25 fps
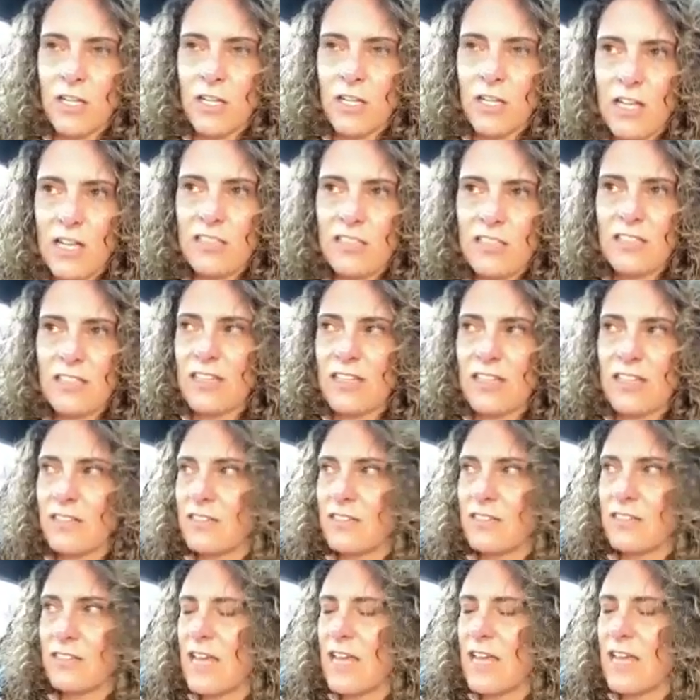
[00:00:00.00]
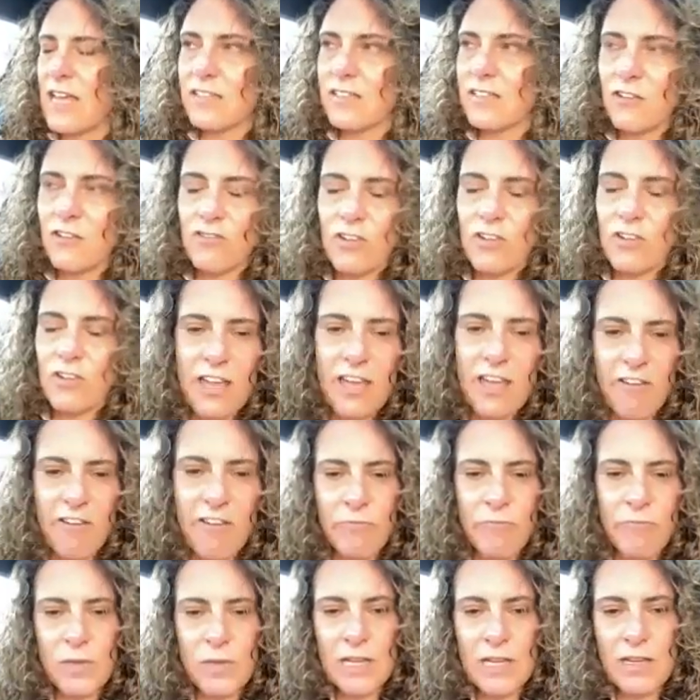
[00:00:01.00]
Joss and Cedric
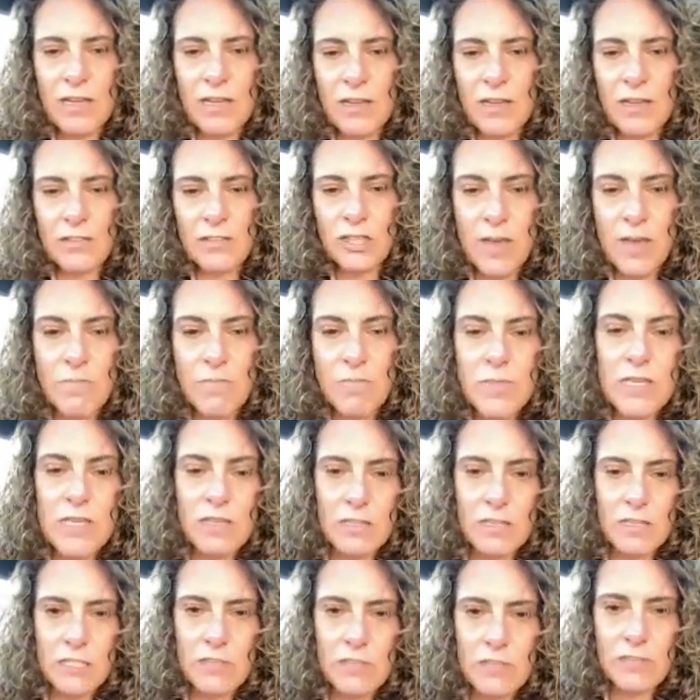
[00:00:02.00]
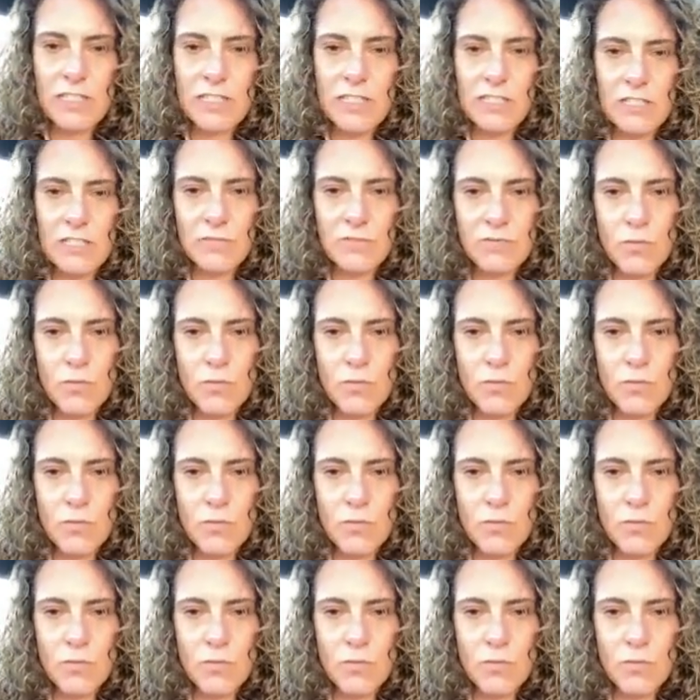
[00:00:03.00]
have been champions of us